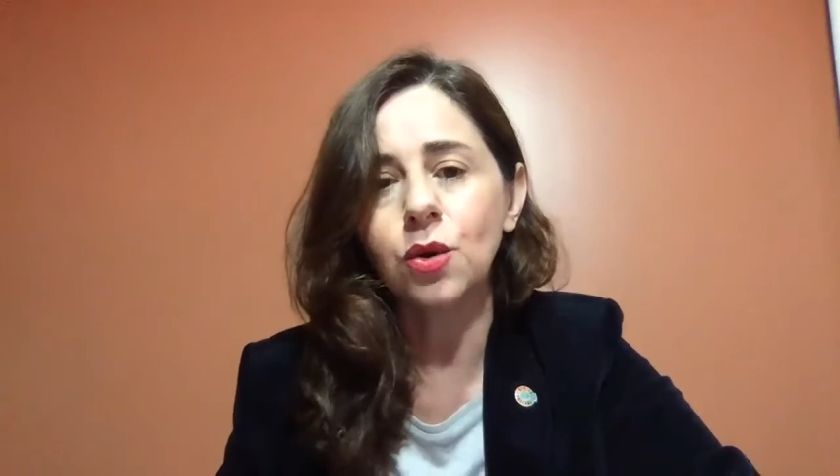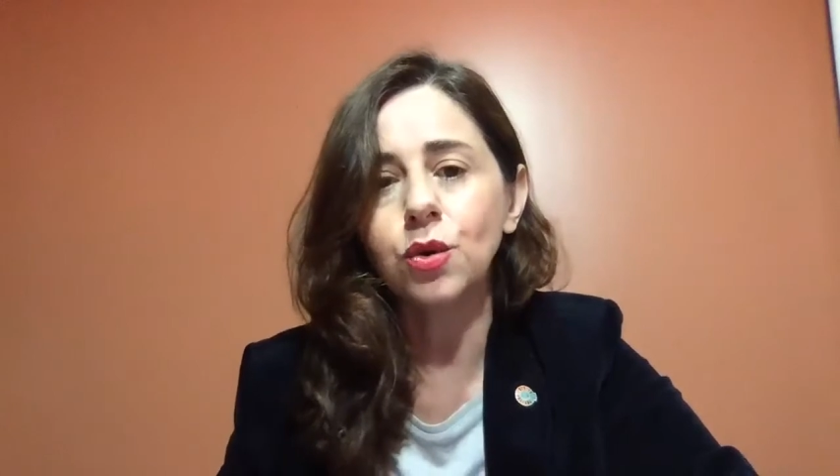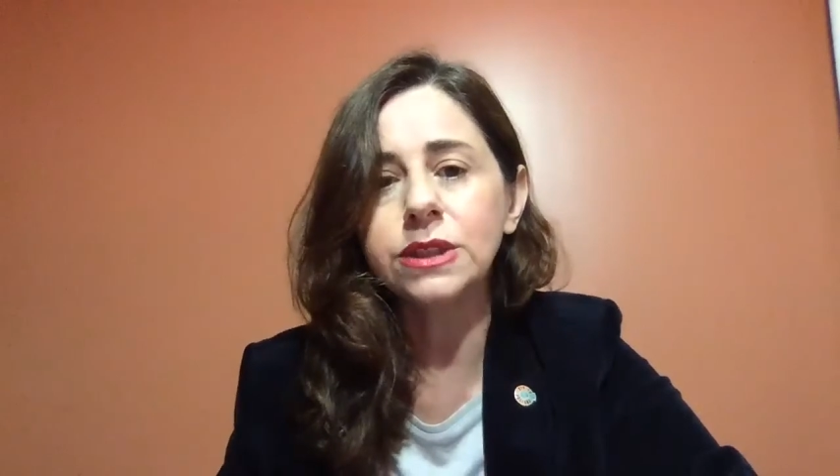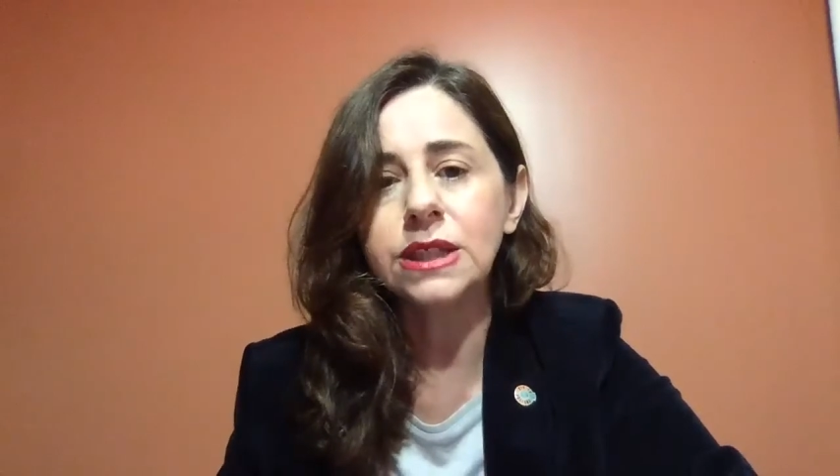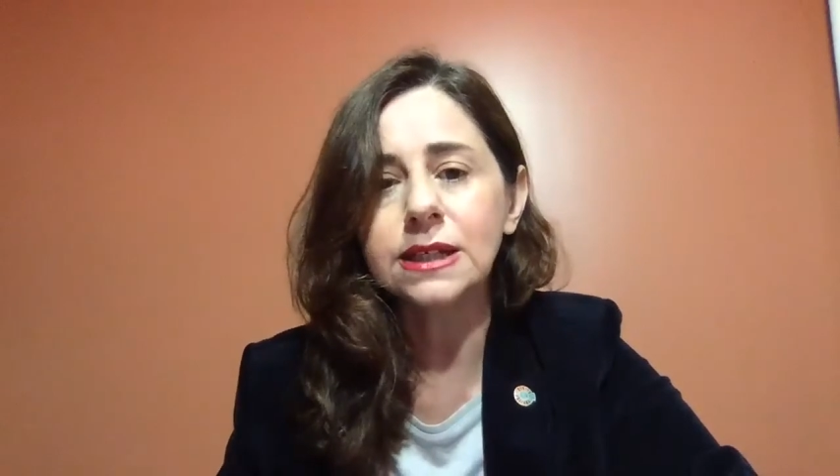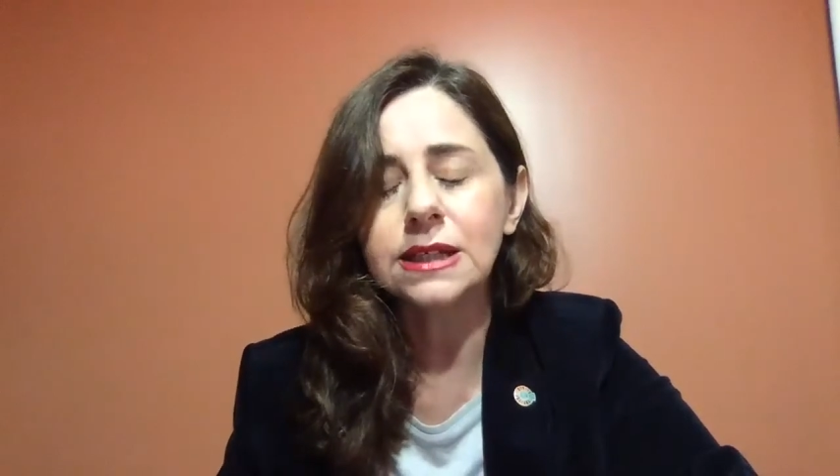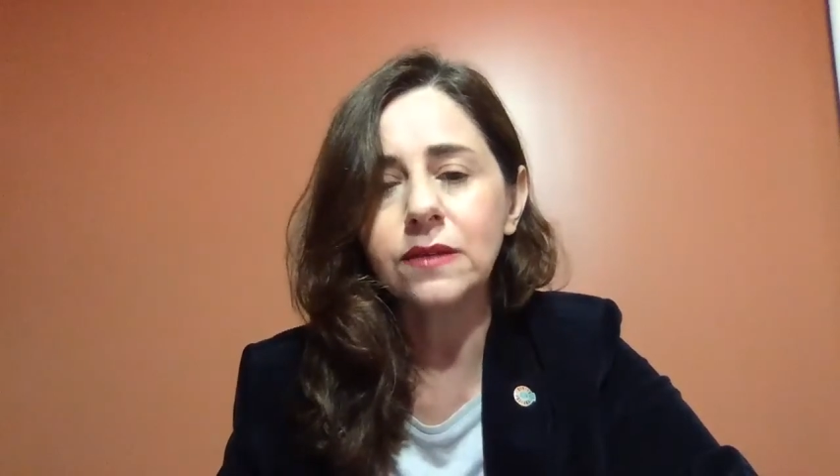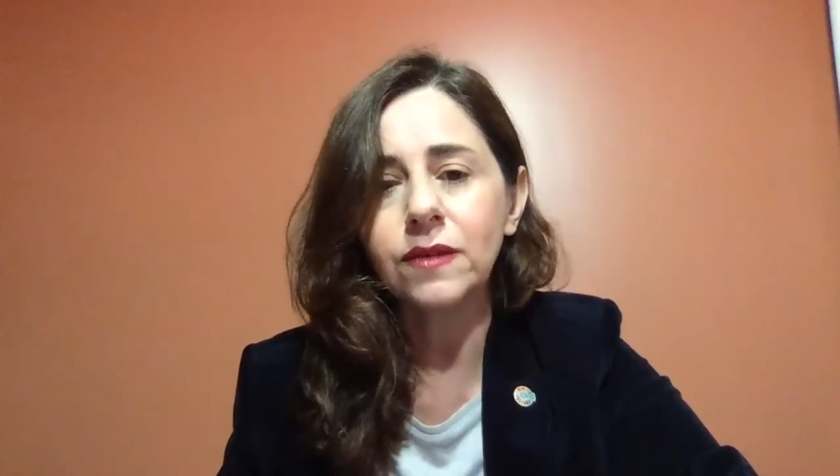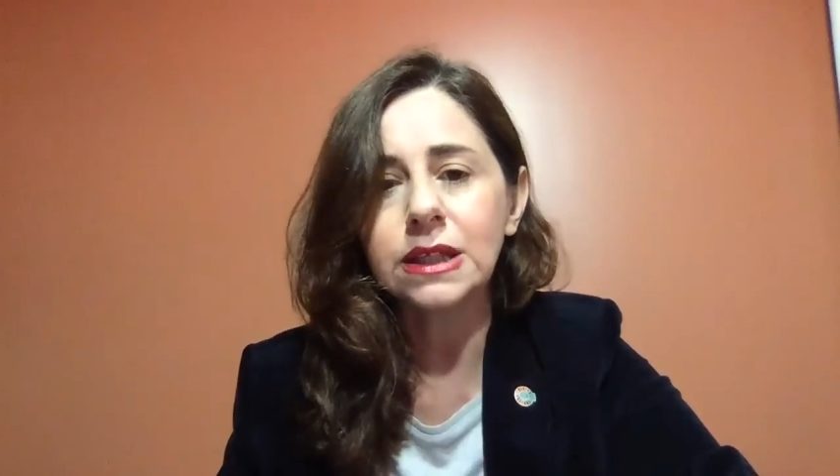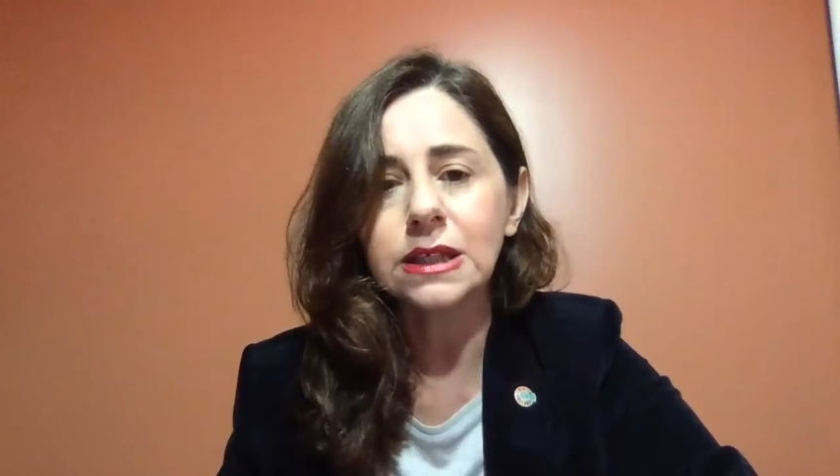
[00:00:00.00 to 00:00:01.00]
all the
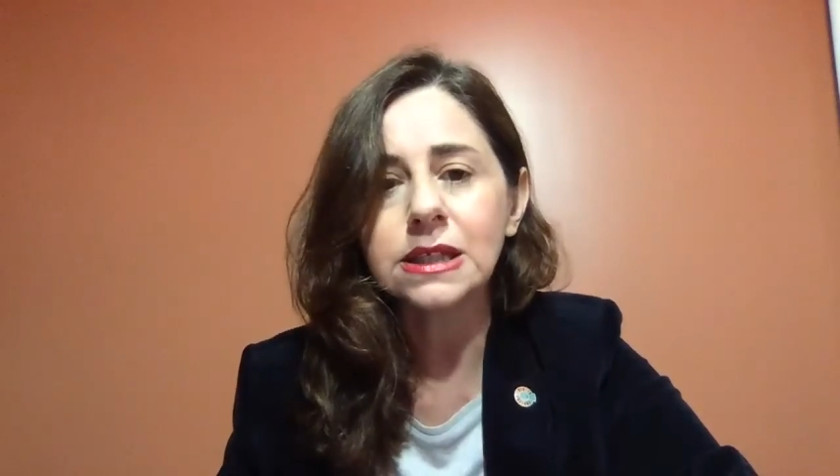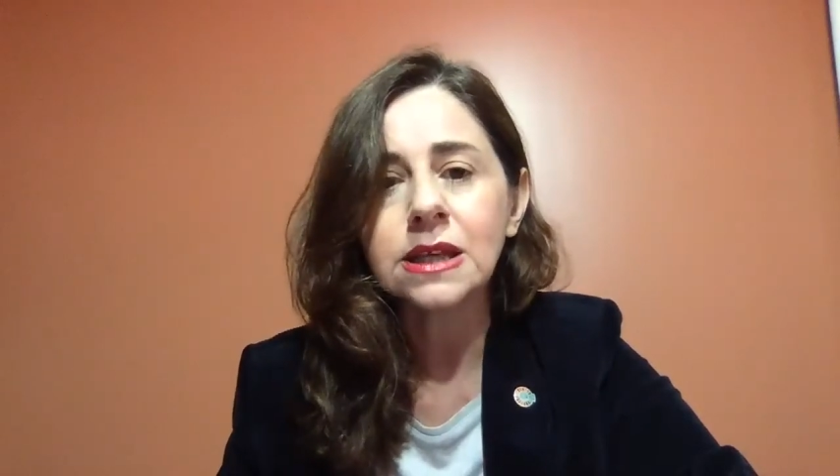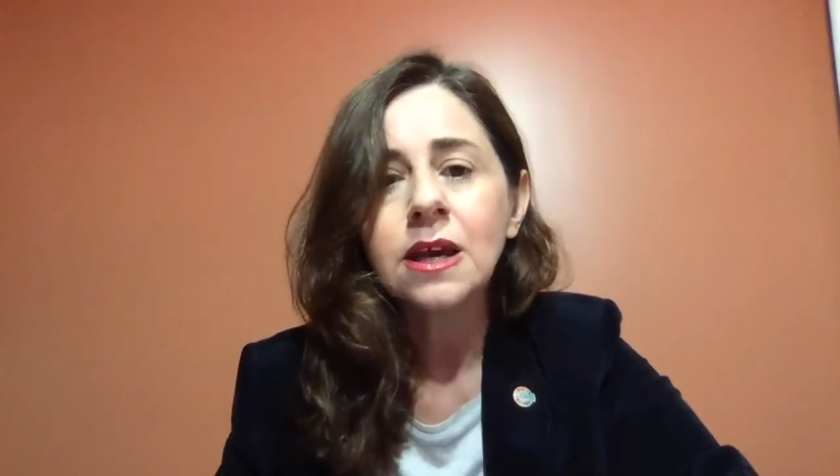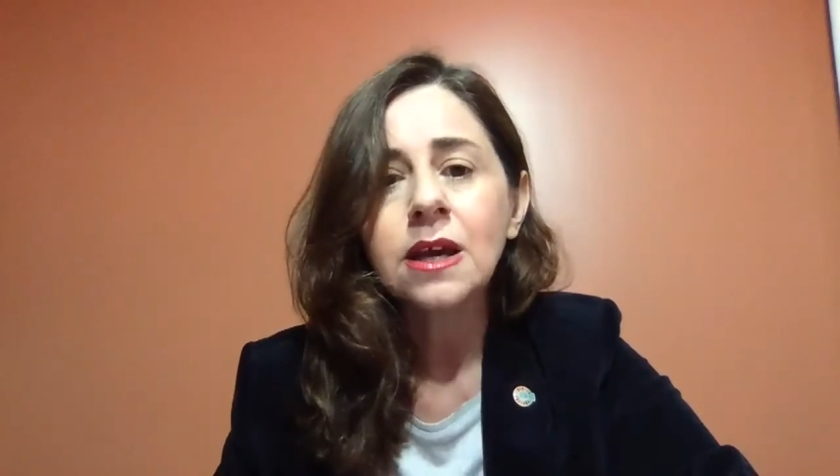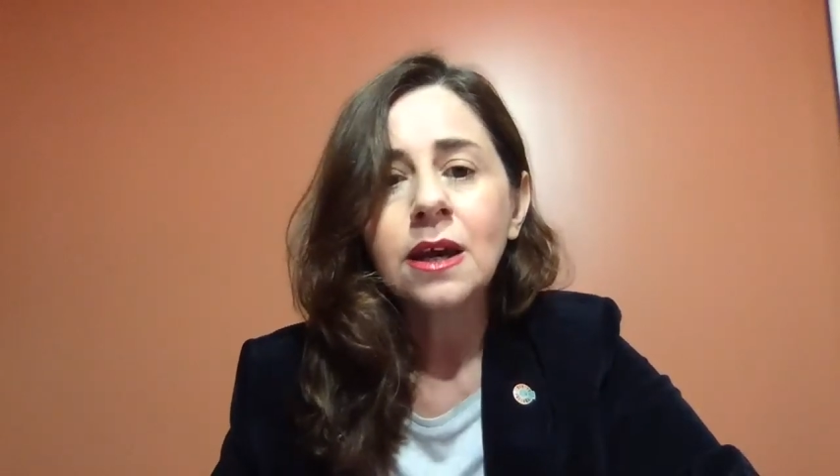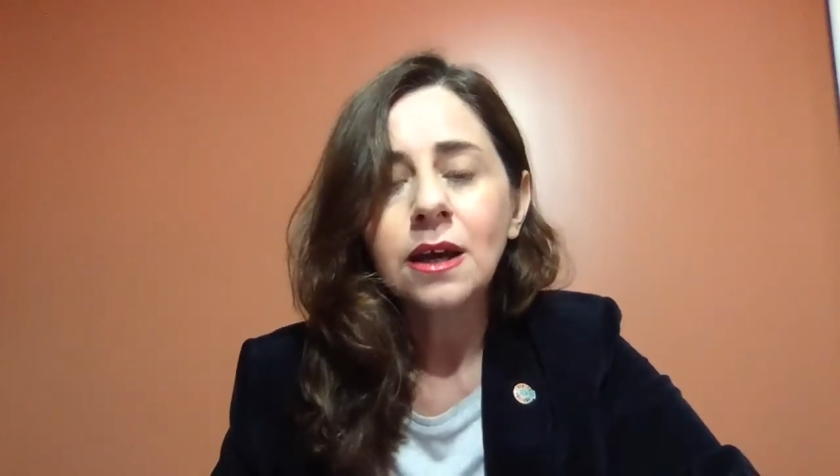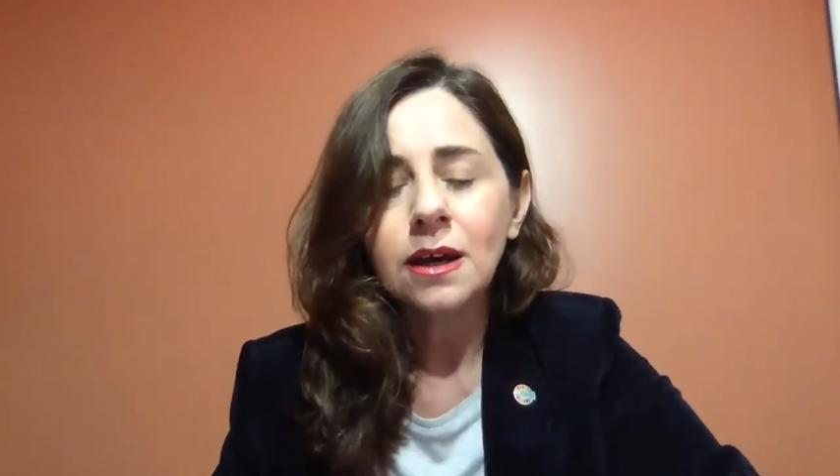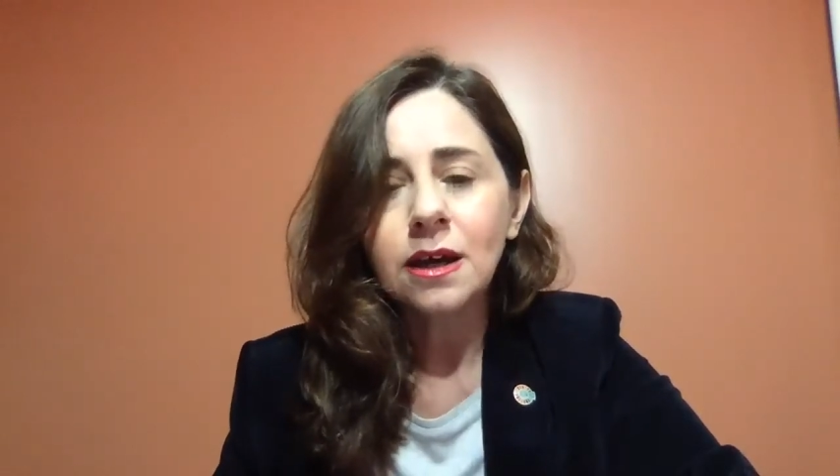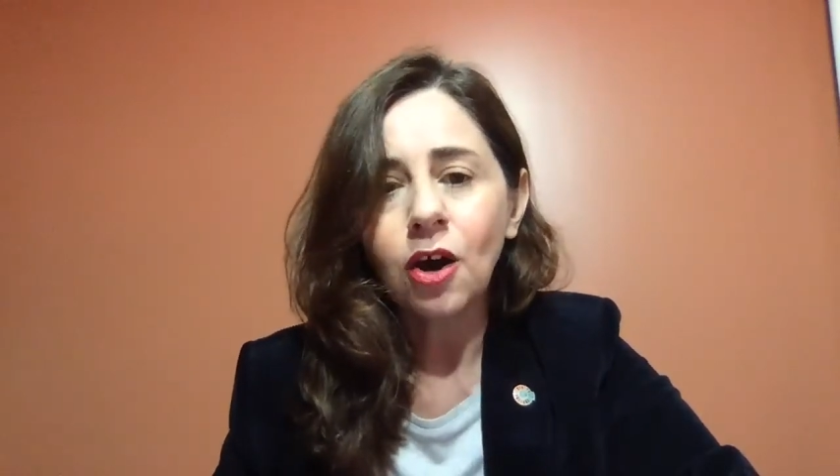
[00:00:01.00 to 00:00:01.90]
activities uh,